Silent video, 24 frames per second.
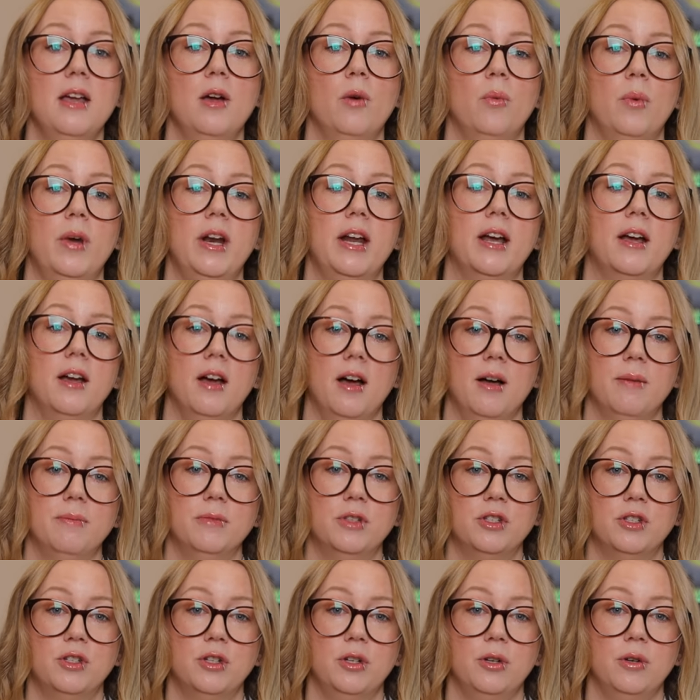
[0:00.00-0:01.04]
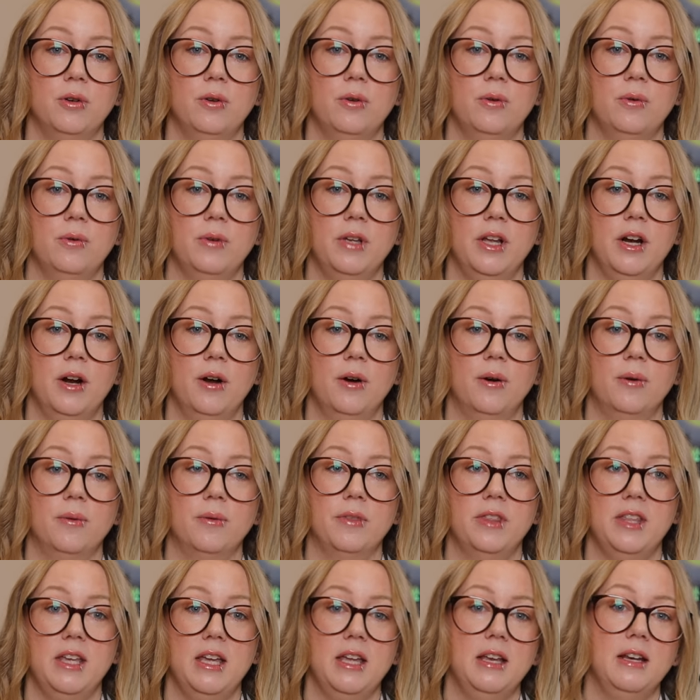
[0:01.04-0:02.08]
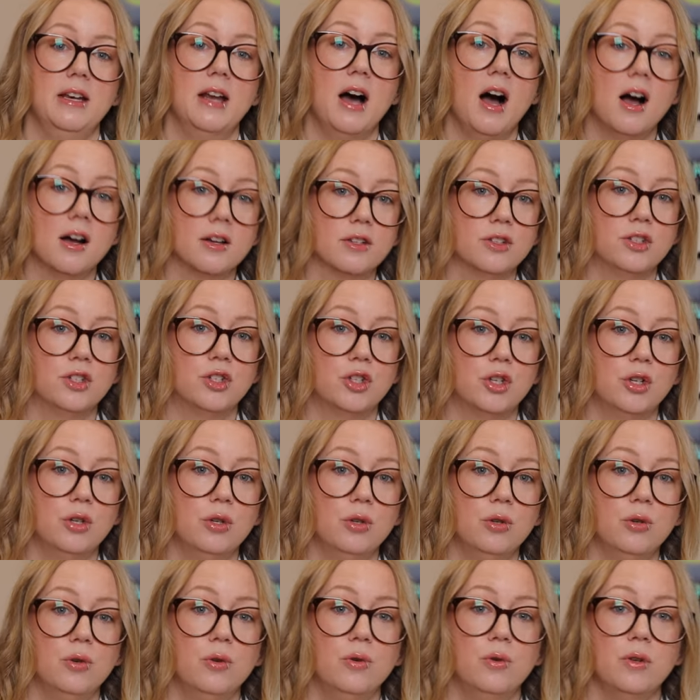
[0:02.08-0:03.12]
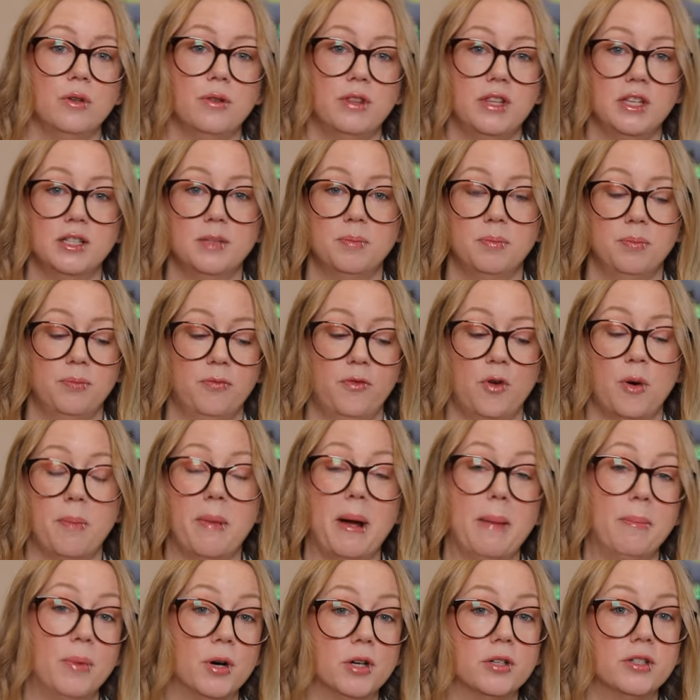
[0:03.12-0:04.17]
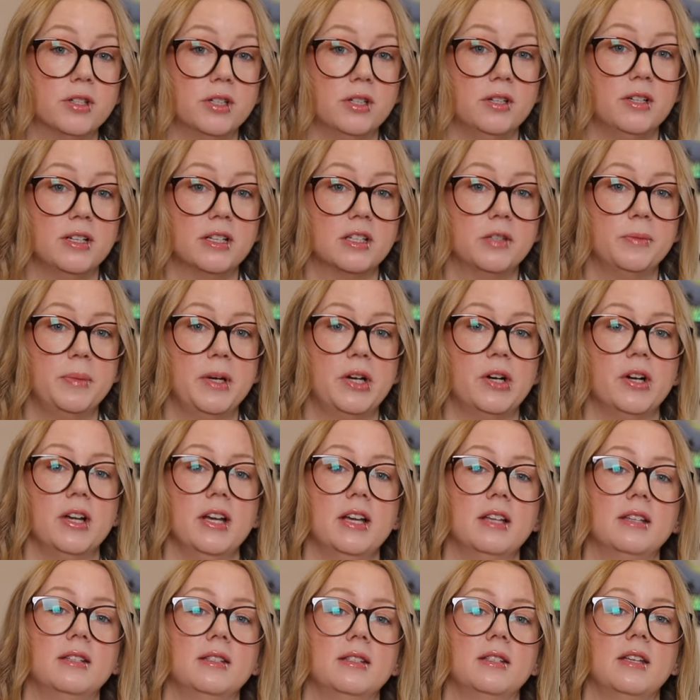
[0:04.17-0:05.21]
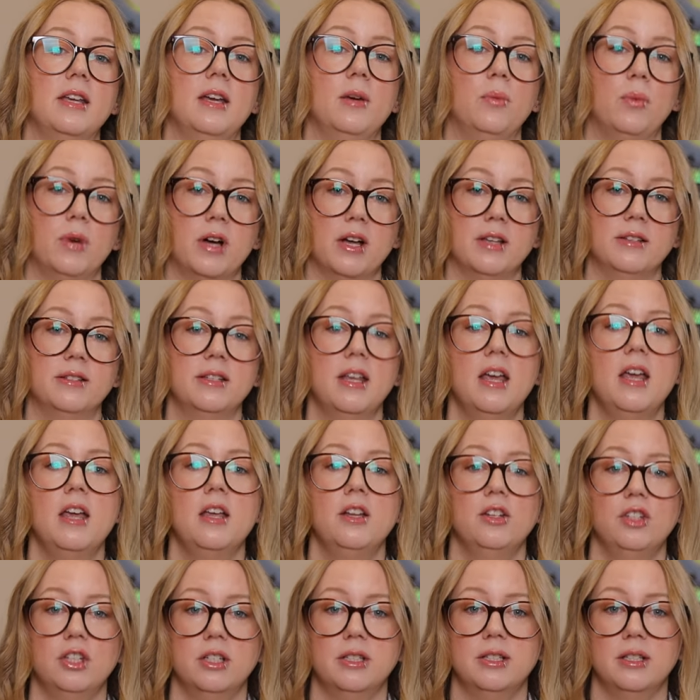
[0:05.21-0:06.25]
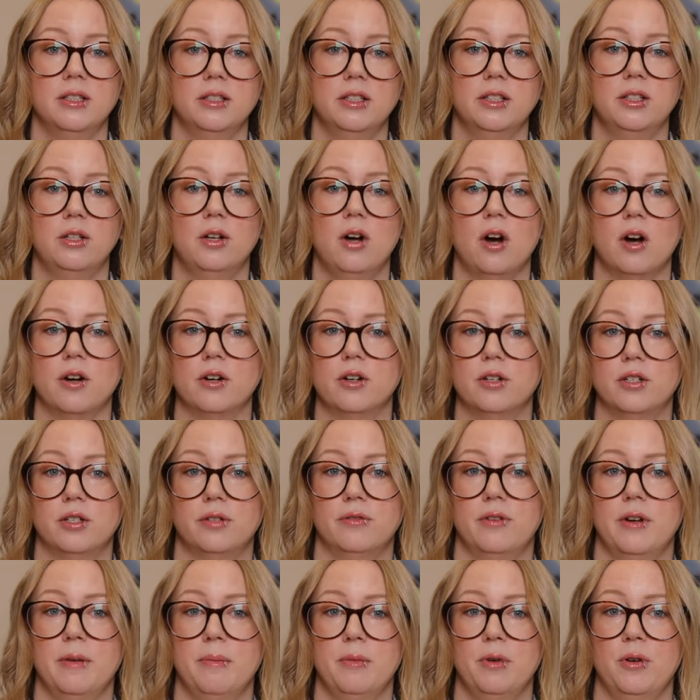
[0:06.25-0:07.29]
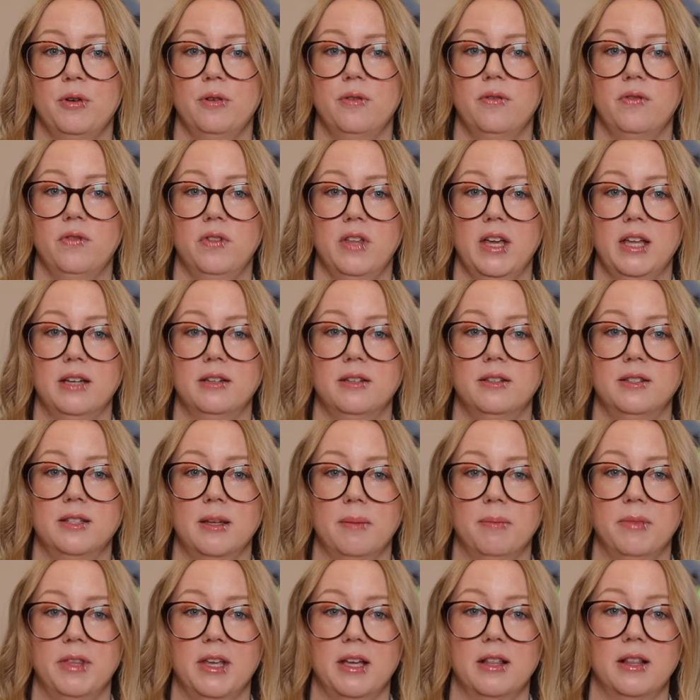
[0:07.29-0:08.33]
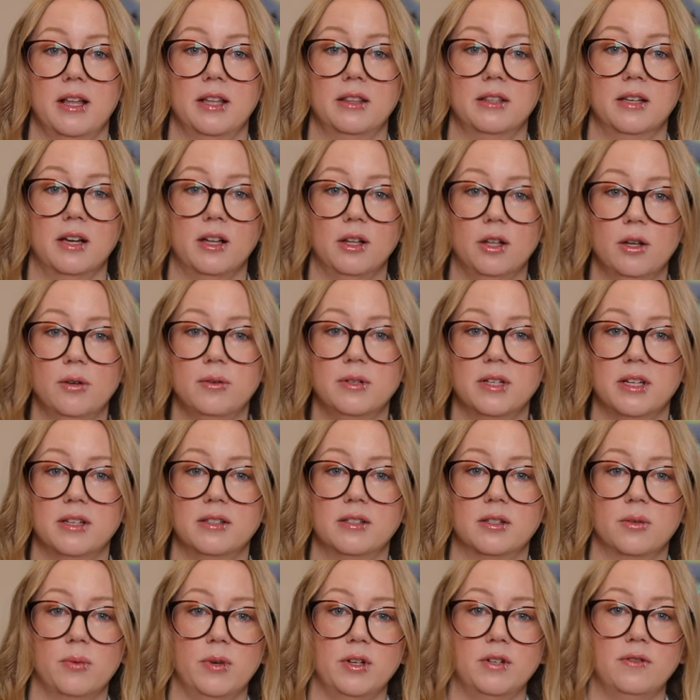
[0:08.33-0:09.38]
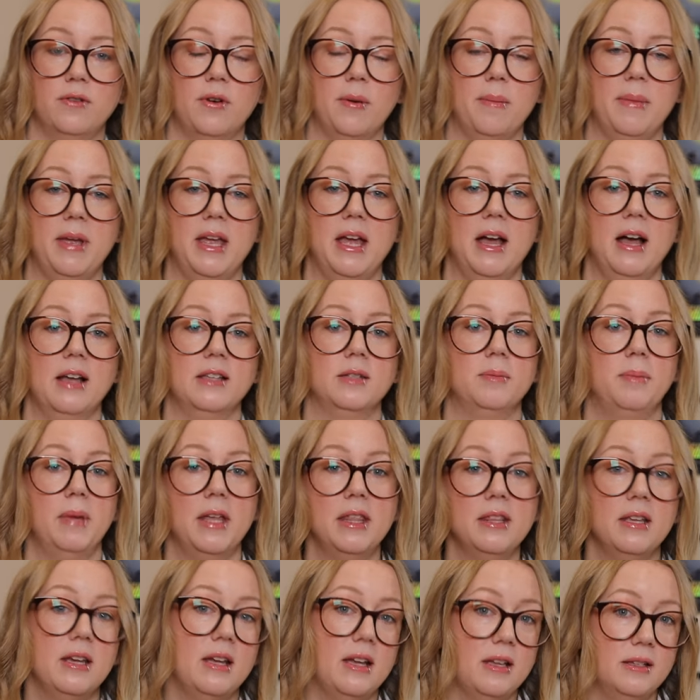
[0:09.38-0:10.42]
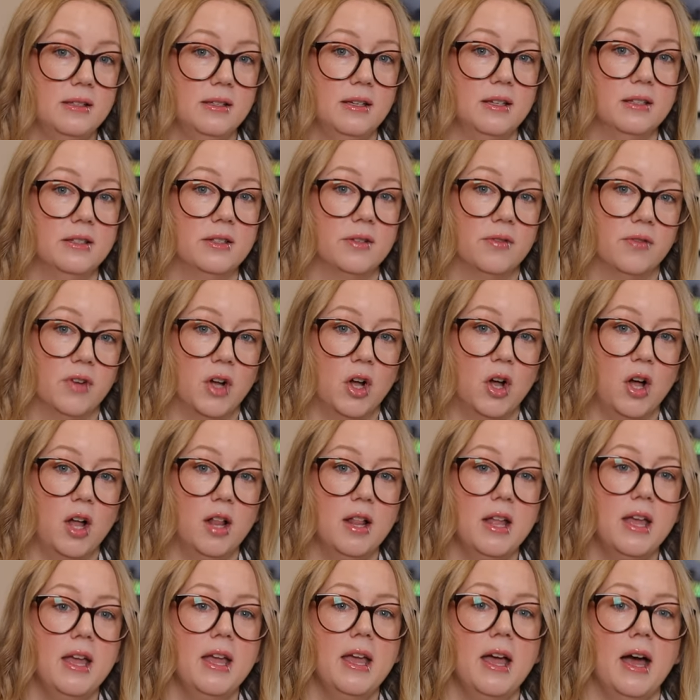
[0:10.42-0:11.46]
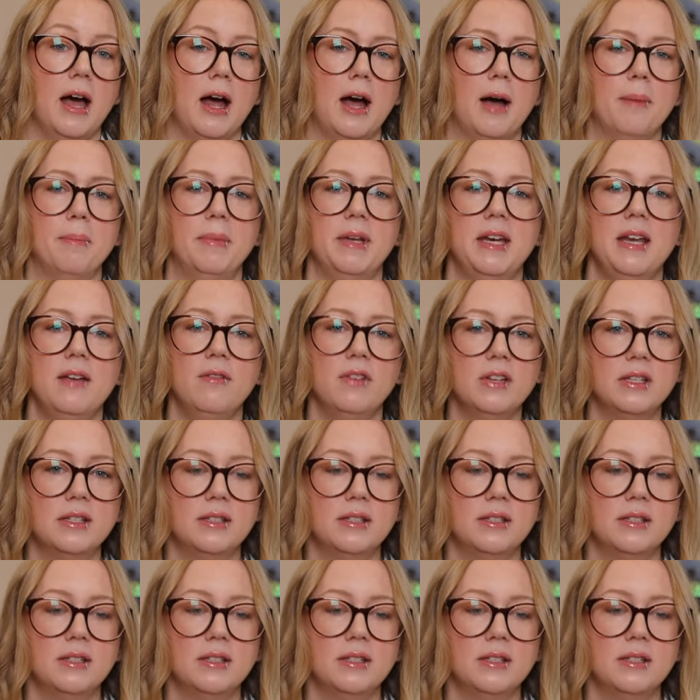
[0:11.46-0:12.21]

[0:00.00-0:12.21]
When it comes to, you know, the Knox 2, this for my personal experience, it was just a little harder to remove than something like the Hello Disc, which for me has been the easiest of all. Um, but even